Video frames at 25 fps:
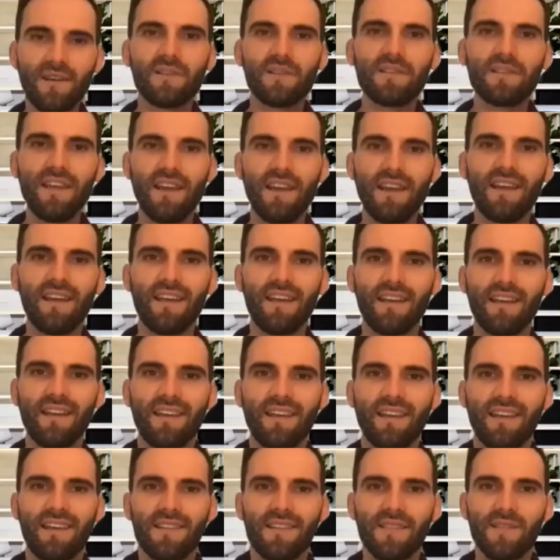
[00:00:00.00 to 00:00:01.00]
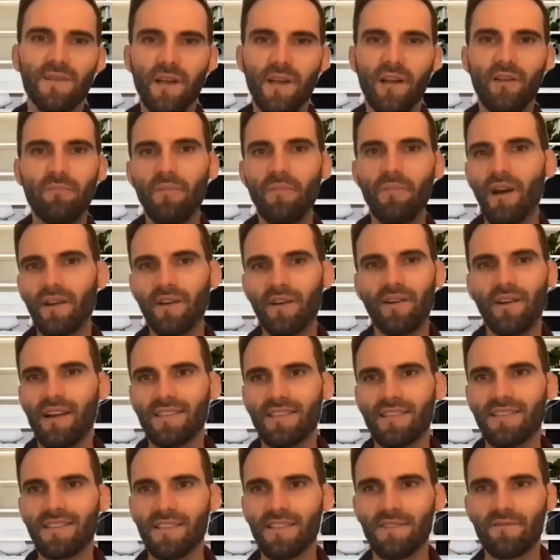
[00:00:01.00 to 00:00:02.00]
day to help
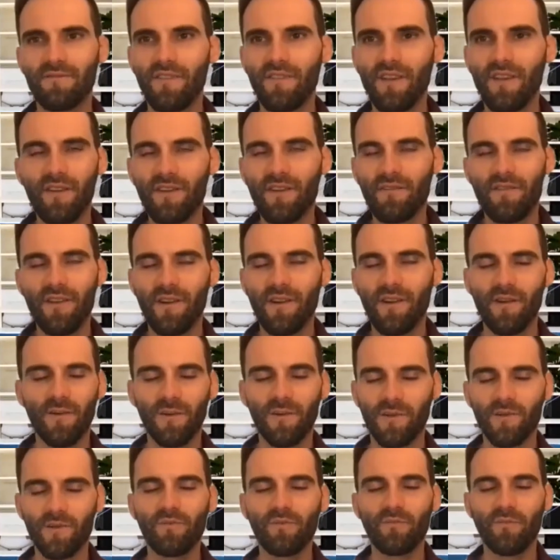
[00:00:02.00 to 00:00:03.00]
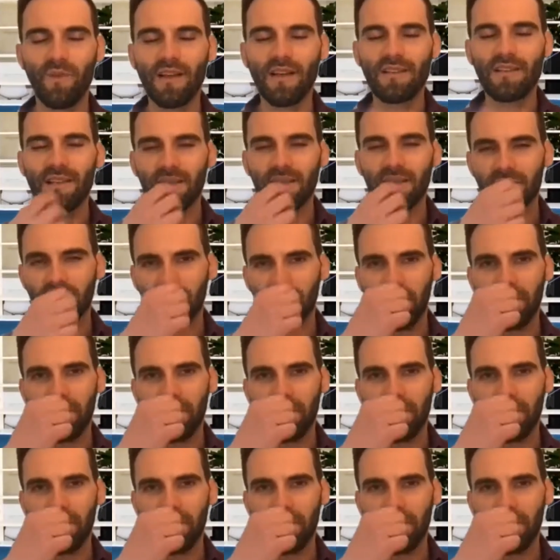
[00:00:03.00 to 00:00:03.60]
modernize this very, very old school process.